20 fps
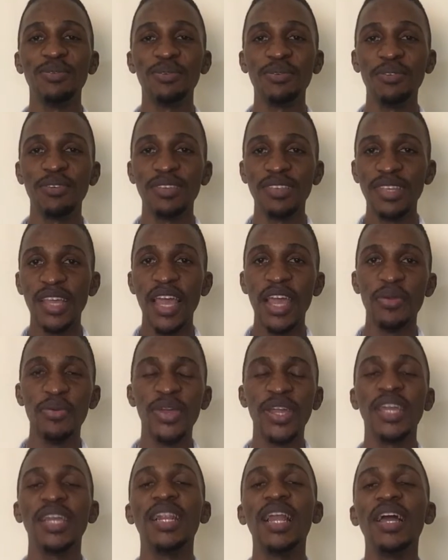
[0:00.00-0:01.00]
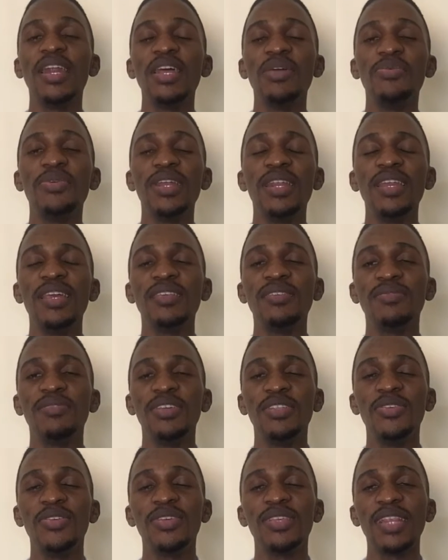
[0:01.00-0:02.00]
because I regularly release
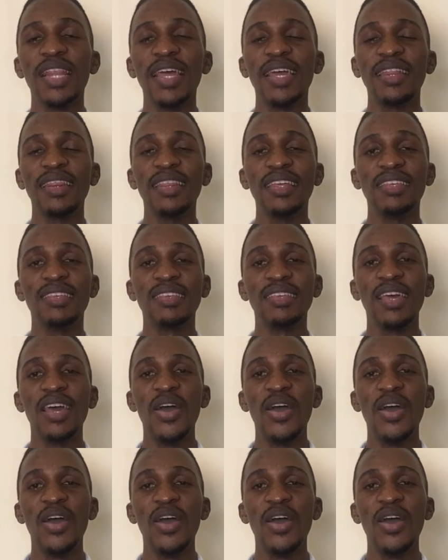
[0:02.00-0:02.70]
videos like this